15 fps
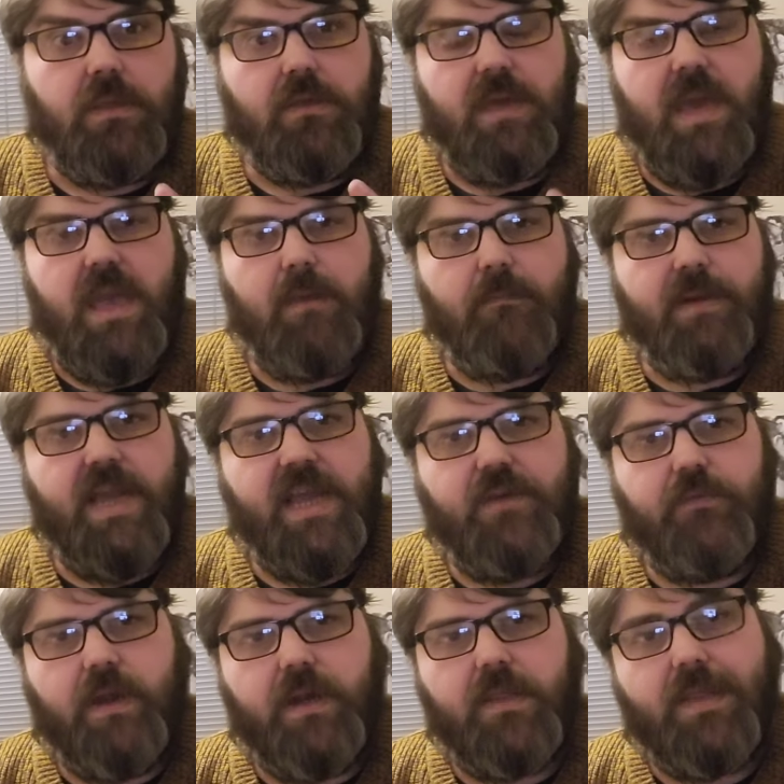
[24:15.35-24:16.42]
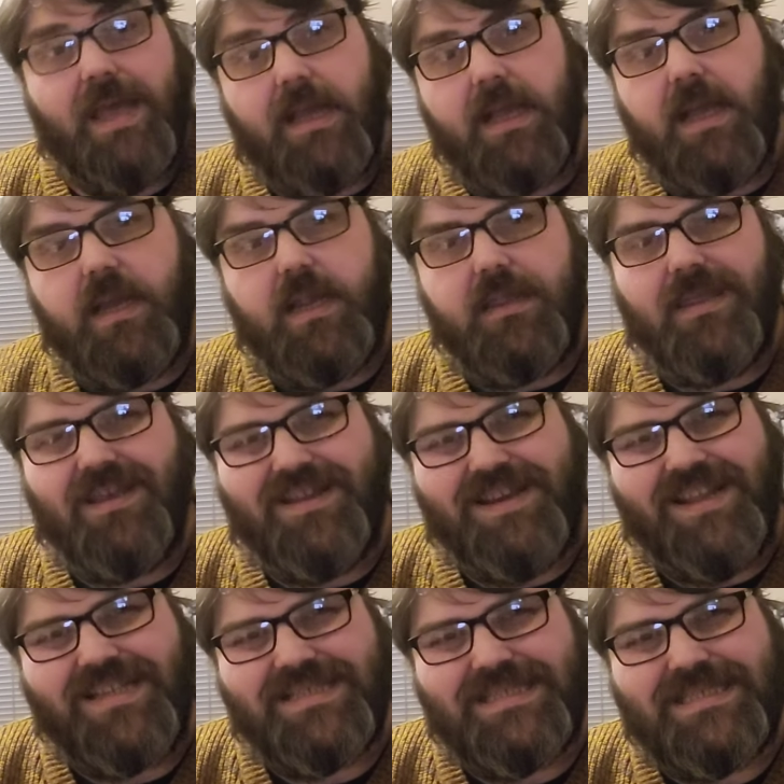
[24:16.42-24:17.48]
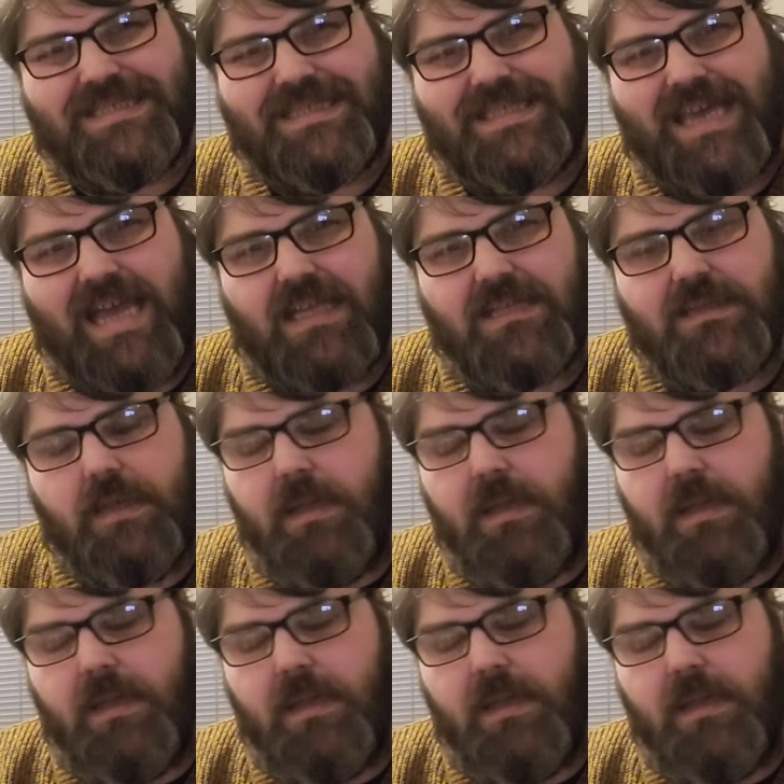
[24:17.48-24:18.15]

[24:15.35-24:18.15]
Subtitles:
you get in Blade Runner, that kind of thing. I'd like to see that.